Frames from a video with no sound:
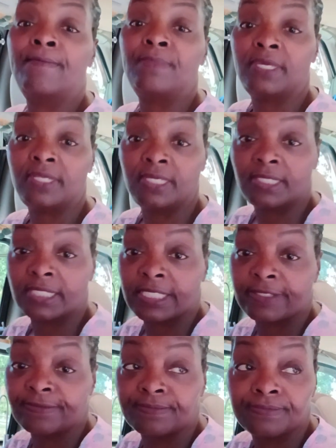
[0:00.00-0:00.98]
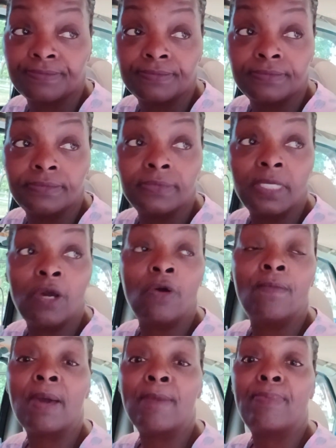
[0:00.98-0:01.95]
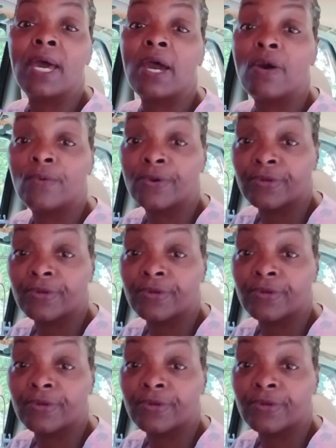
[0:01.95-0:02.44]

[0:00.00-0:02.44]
minutes on my power.